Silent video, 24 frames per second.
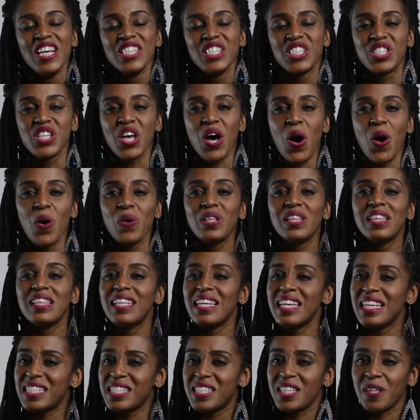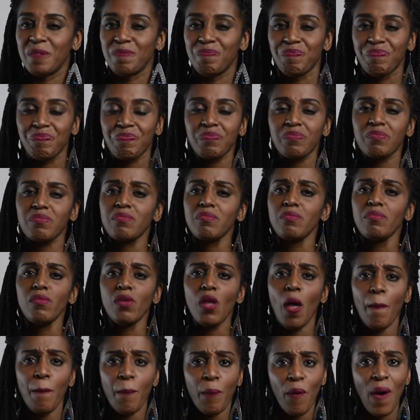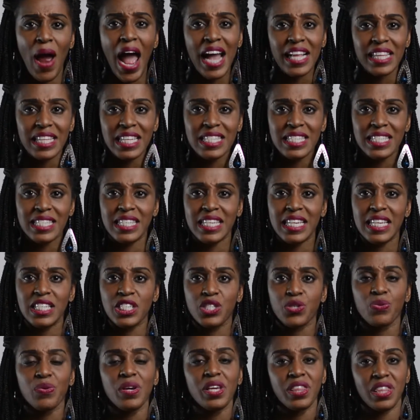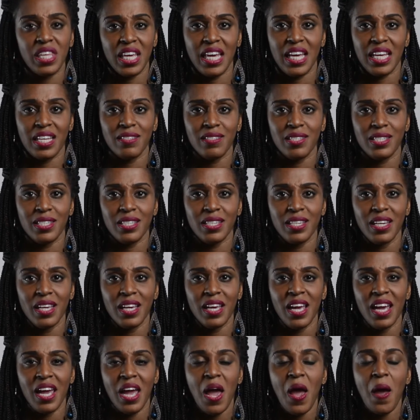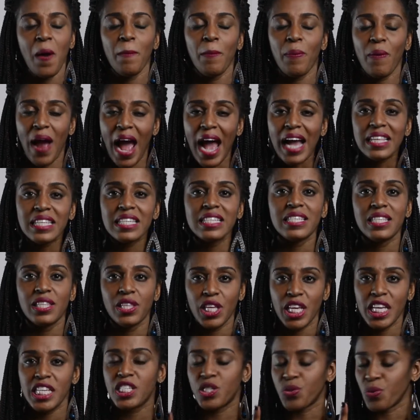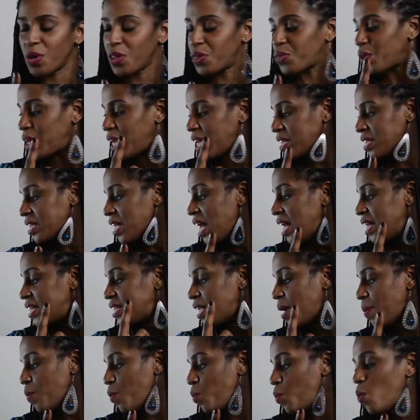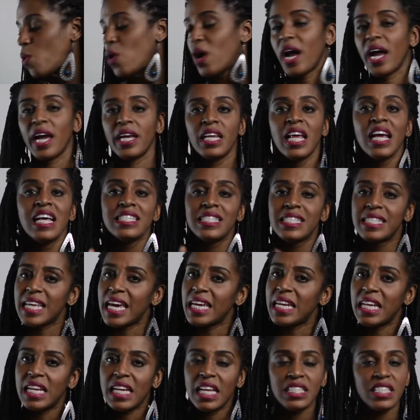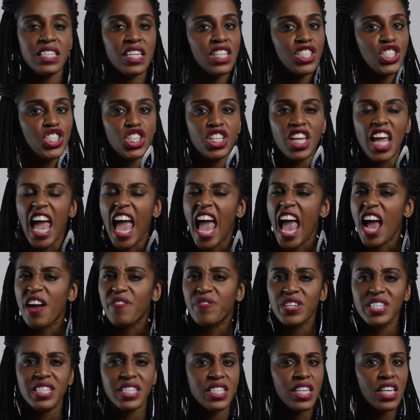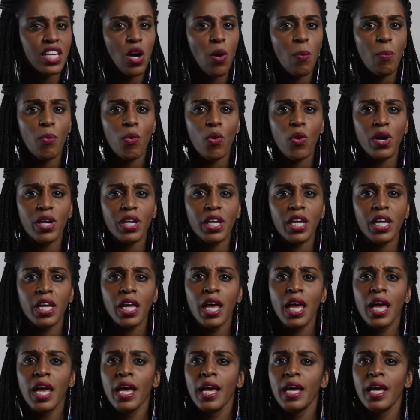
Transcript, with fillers: so listen, practice these three things. Practice these three things. Number one, set an intention every single morning.